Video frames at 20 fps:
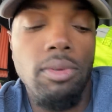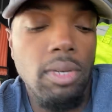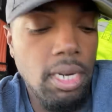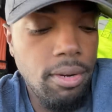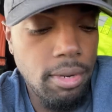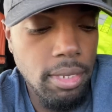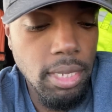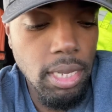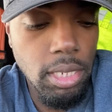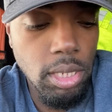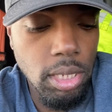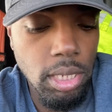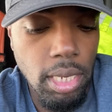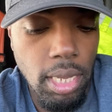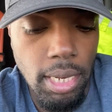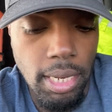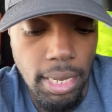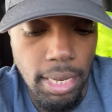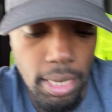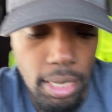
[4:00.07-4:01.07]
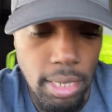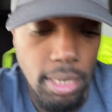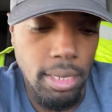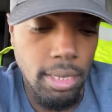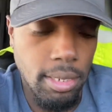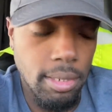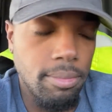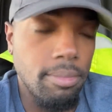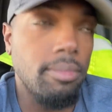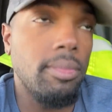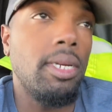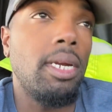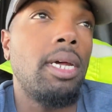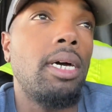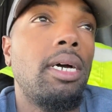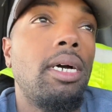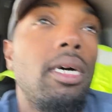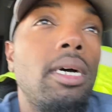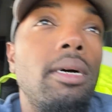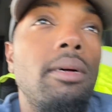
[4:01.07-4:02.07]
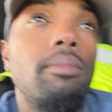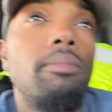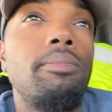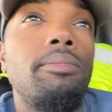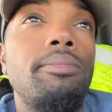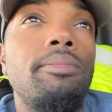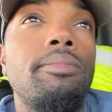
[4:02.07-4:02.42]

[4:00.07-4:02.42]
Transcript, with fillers: everything's looking like. But um,